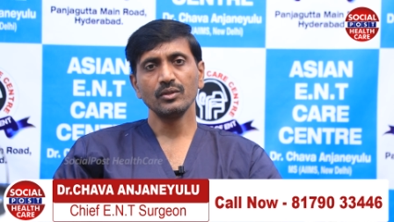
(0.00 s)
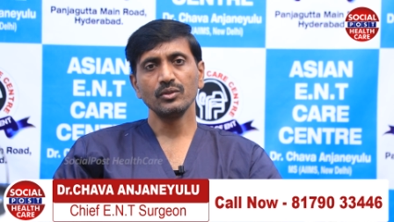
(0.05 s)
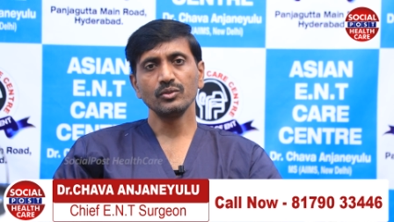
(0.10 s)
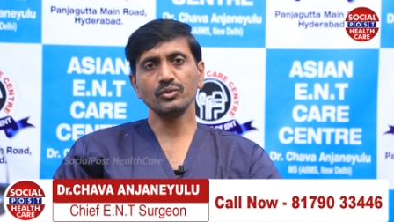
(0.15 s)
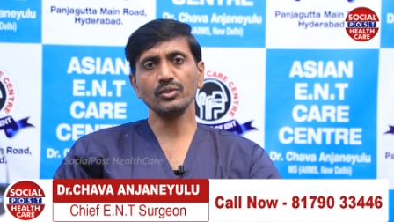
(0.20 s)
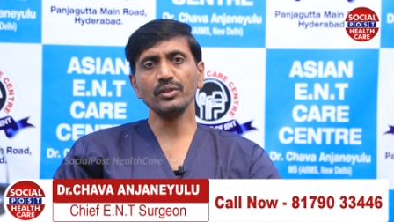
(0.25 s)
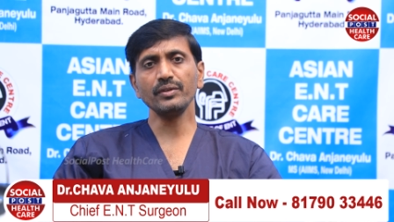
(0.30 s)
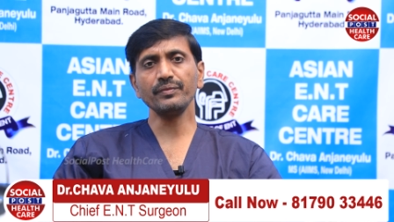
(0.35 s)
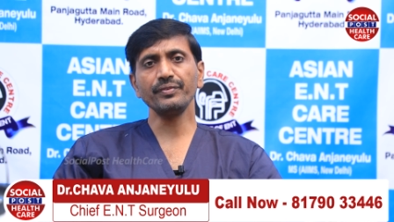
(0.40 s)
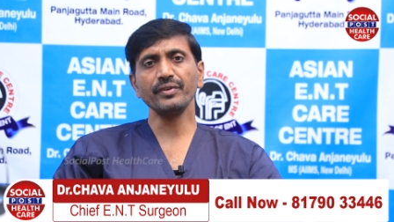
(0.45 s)

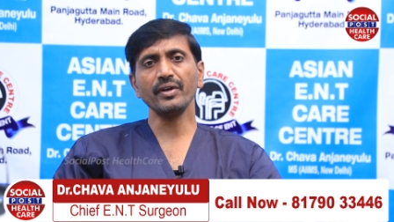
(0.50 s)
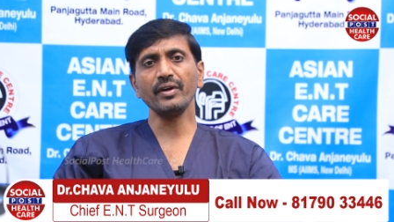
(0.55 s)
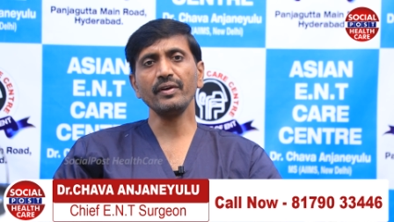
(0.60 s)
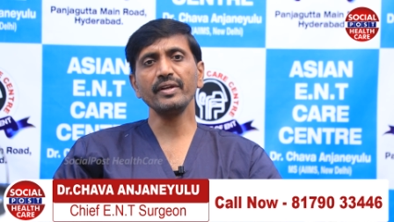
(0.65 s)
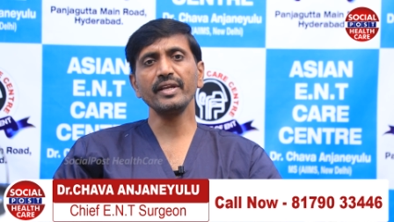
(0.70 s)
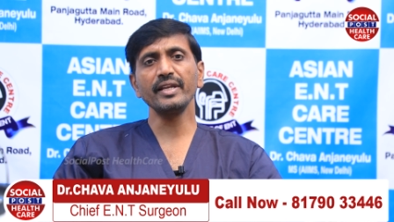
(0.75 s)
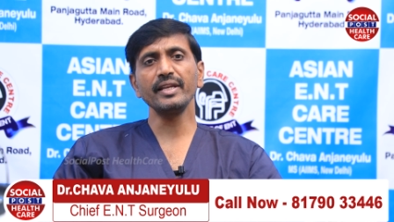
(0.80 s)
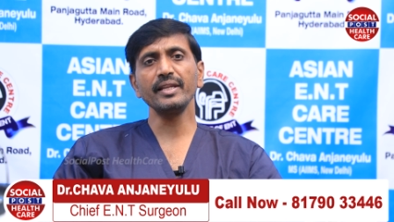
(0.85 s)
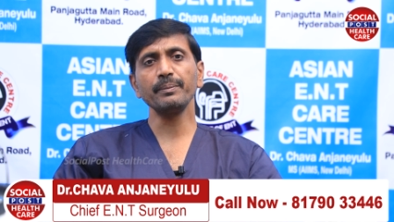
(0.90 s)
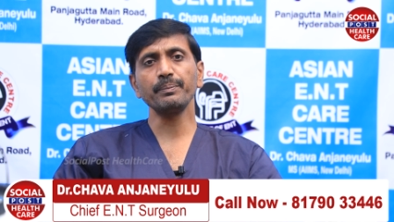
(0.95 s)
So if you have
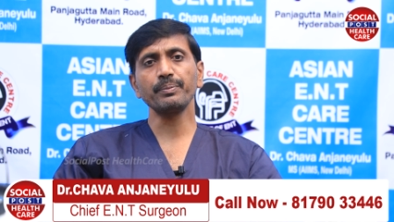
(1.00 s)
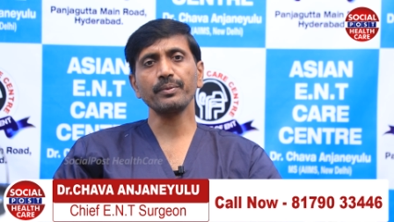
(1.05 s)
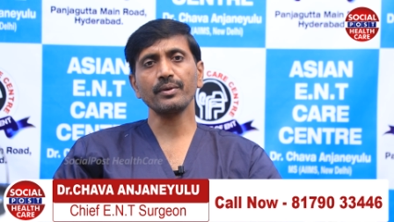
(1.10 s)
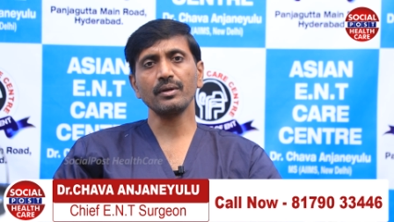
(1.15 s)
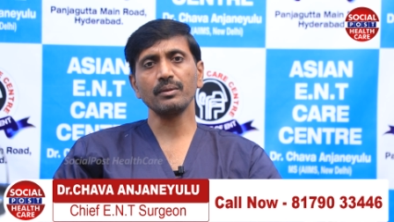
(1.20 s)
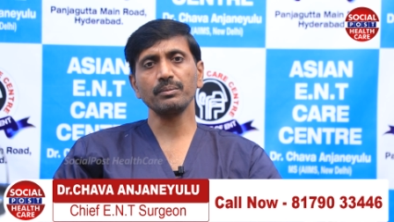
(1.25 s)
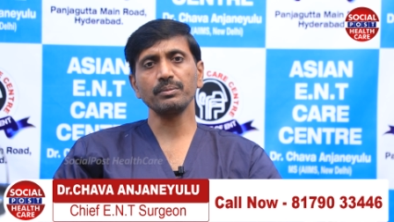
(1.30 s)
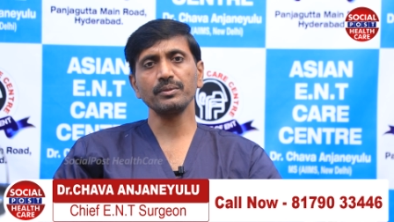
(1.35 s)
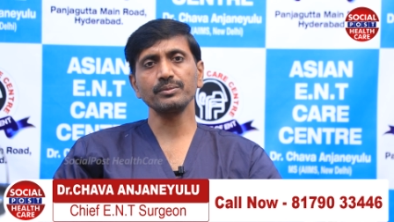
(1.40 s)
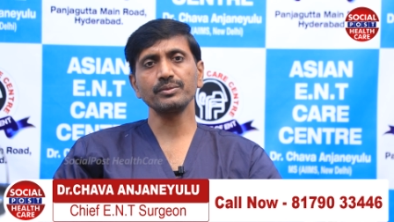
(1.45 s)
any
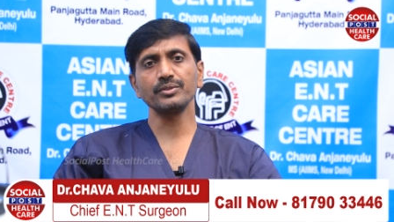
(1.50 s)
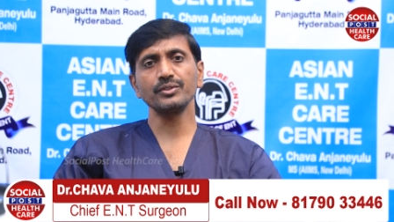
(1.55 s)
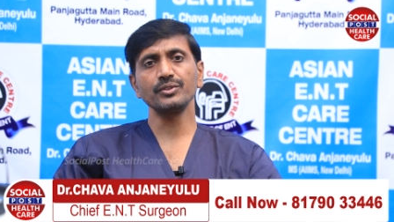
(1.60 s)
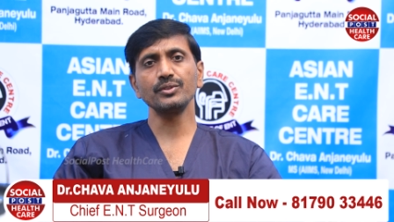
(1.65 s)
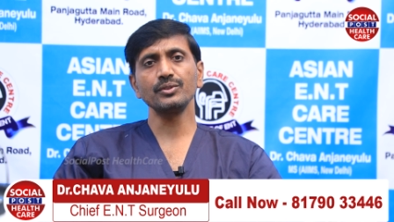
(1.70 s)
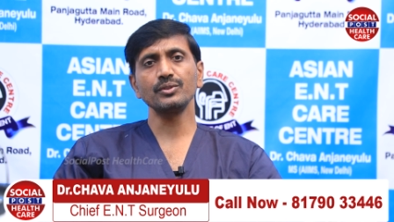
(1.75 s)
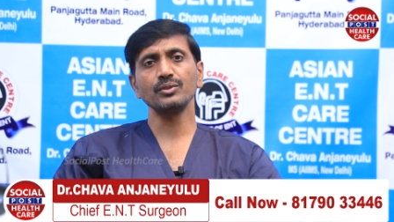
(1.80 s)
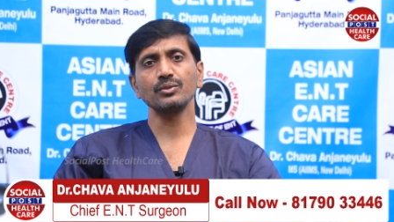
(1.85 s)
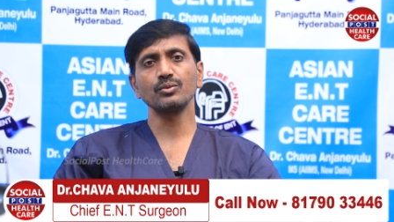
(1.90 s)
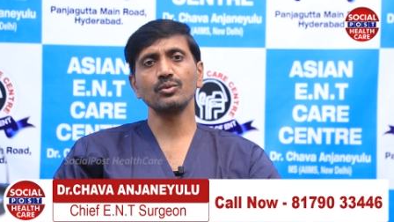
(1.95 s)
problems
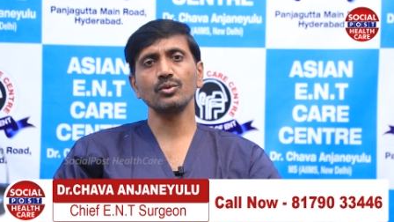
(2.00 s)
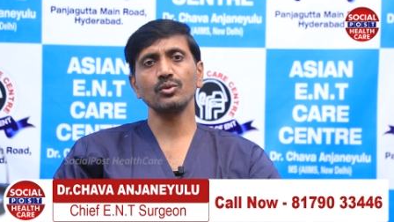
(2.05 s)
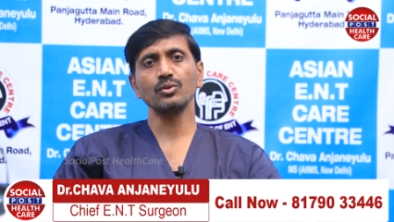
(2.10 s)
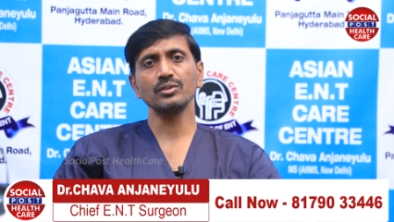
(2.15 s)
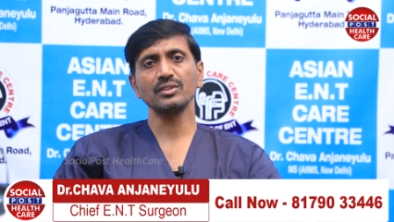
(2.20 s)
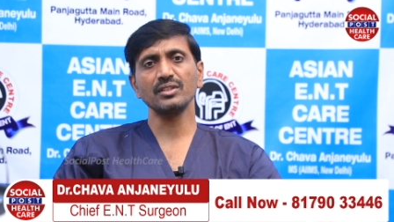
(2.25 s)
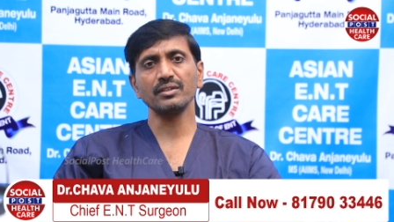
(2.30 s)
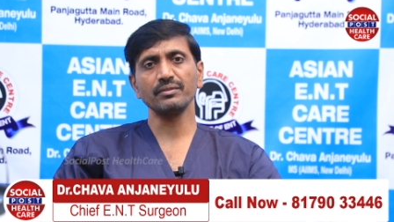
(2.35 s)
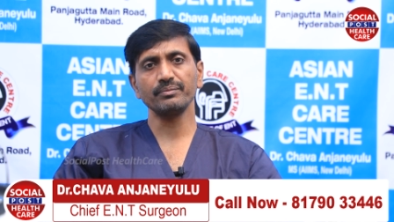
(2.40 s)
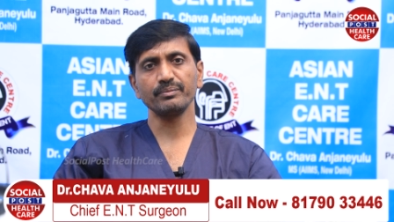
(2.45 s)
due to
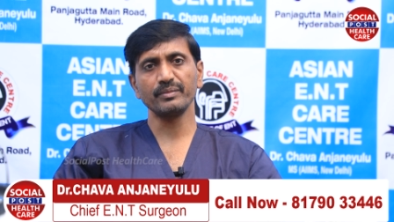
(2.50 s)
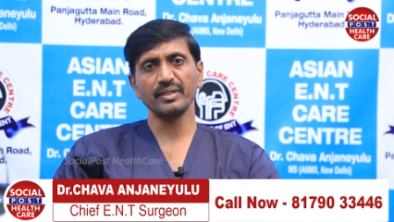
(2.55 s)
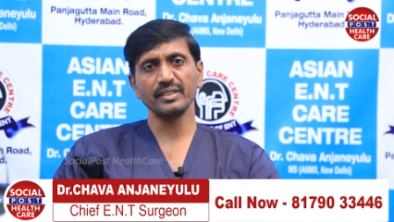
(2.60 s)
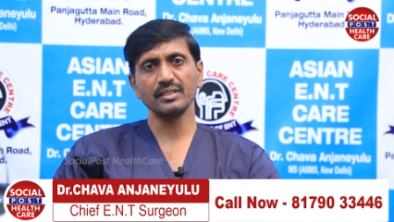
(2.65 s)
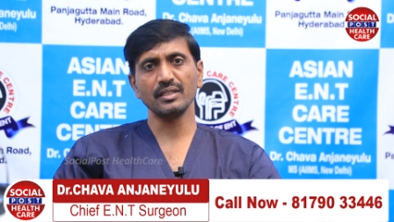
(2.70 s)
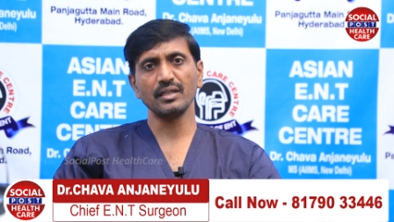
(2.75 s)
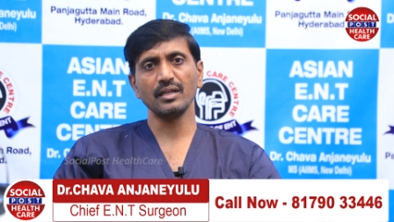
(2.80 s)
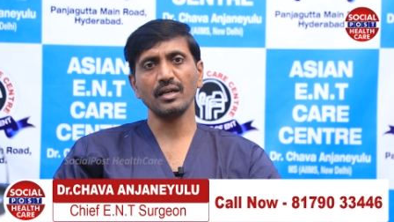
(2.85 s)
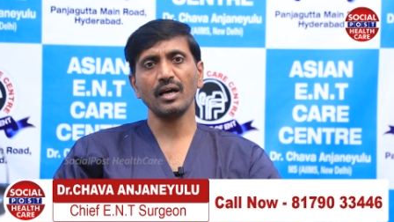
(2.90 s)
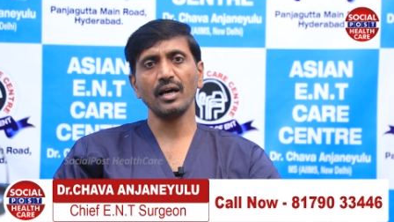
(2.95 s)
growth of
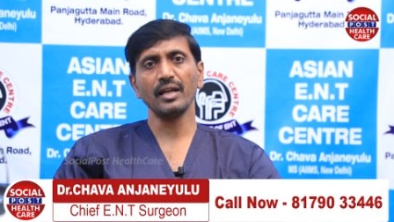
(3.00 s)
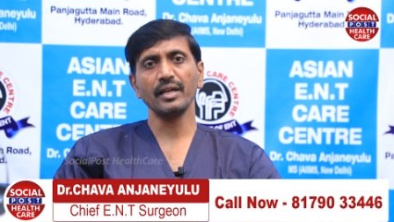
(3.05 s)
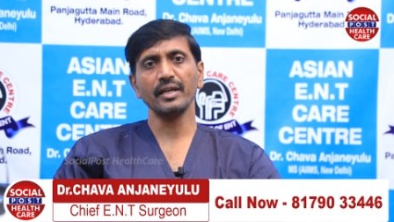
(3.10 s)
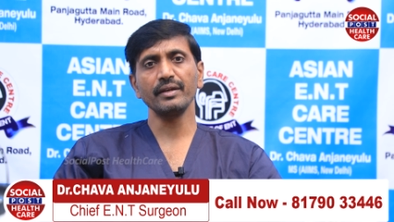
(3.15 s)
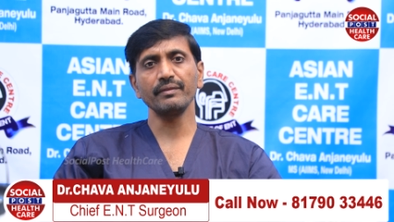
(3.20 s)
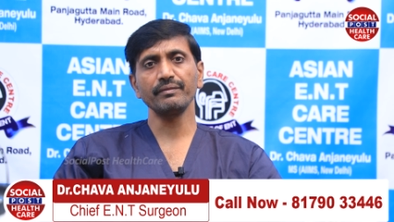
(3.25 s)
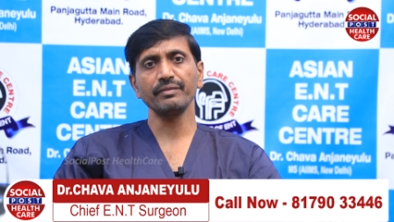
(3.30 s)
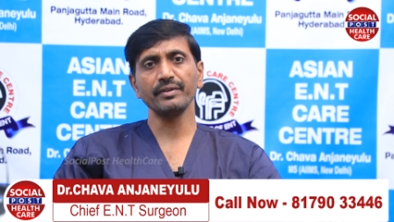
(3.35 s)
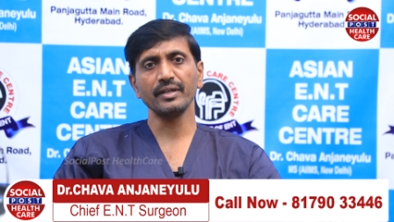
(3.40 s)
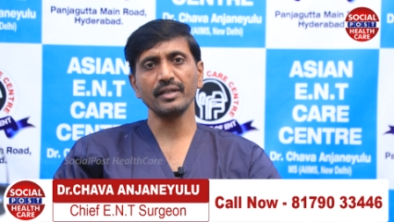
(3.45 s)
muscle or
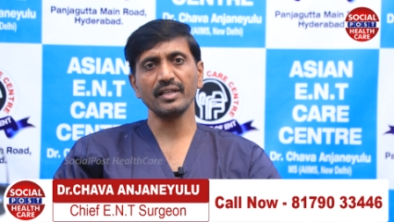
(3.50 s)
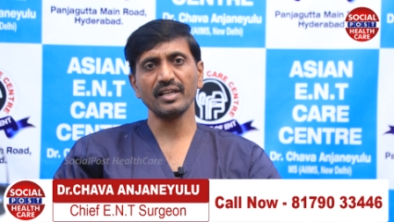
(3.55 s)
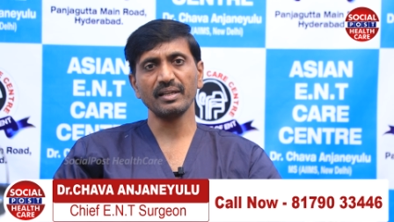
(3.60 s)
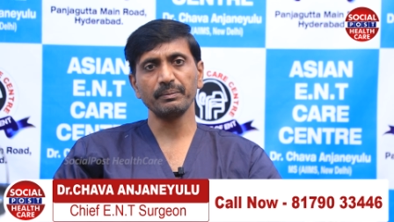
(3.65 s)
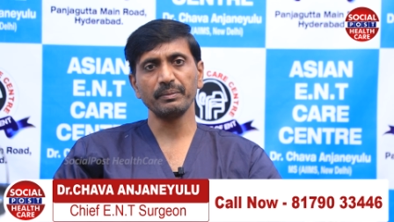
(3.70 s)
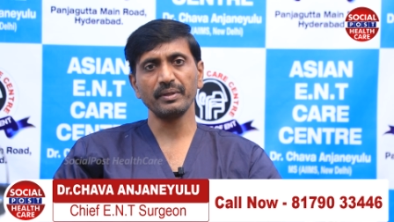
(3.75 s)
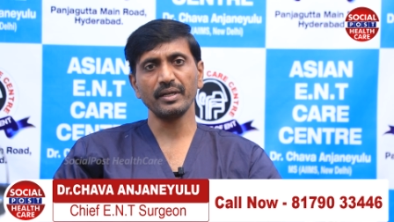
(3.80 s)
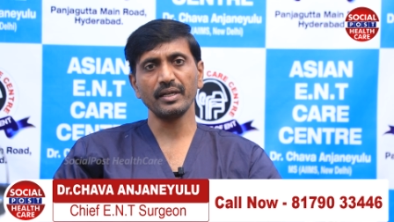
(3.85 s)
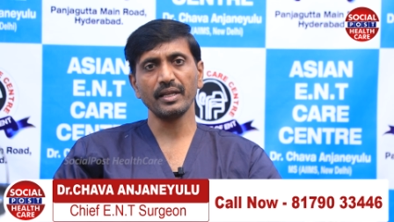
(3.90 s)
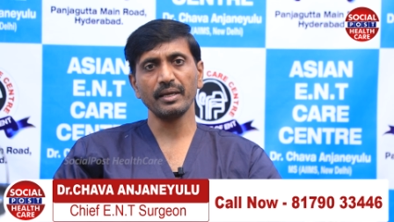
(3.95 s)
inferior
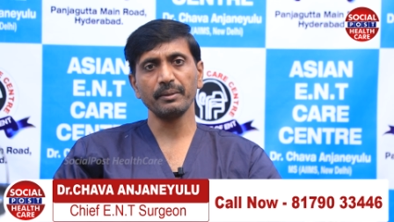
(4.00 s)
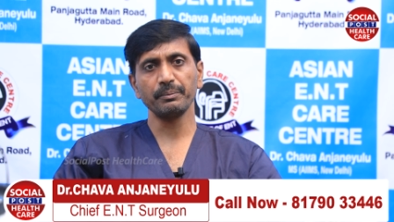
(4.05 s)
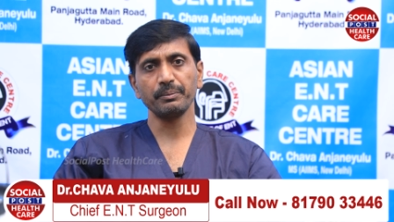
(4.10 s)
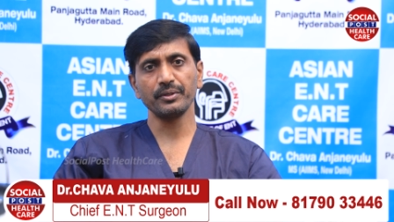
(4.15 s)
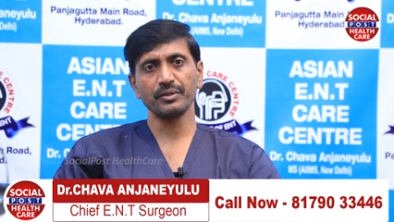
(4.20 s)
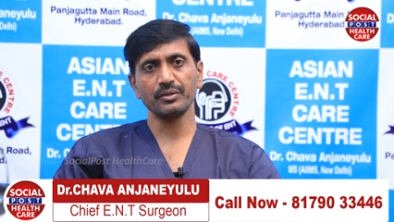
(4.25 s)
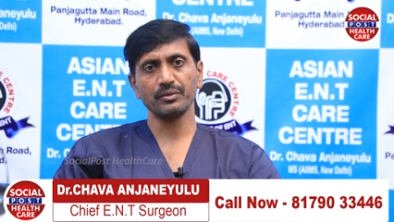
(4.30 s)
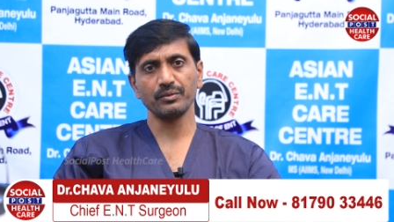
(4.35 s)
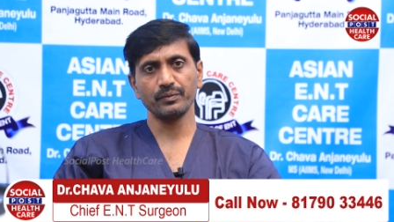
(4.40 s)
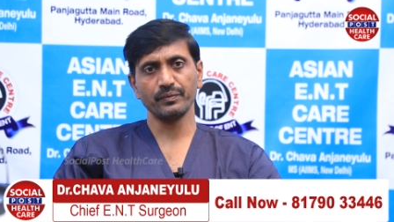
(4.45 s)
turbinate
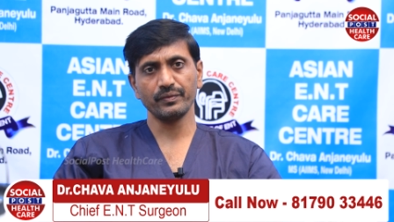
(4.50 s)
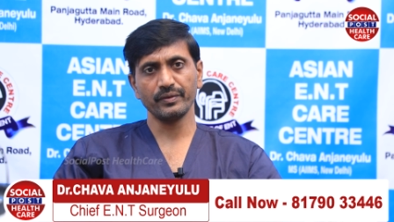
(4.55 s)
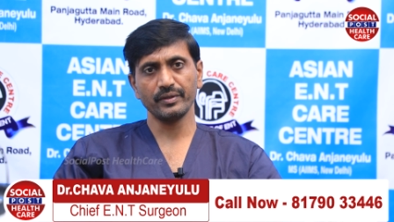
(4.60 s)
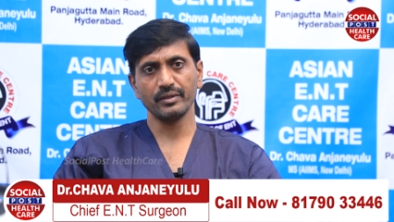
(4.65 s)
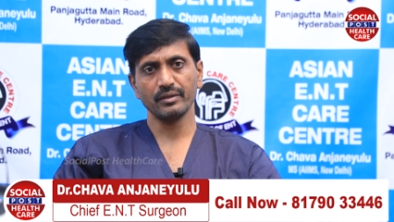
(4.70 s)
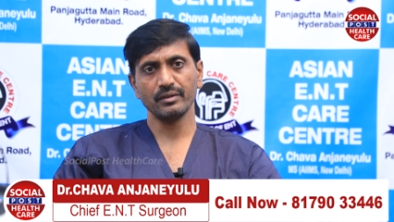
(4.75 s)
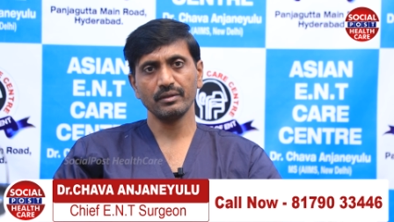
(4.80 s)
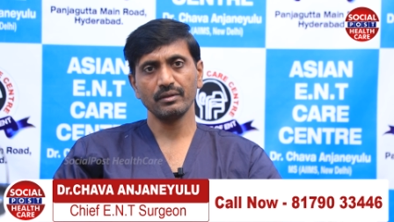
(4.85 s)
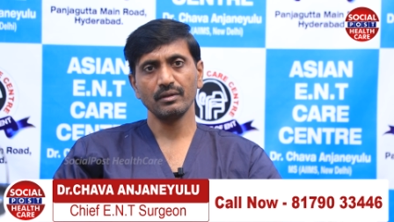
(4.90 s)
hypertrophy,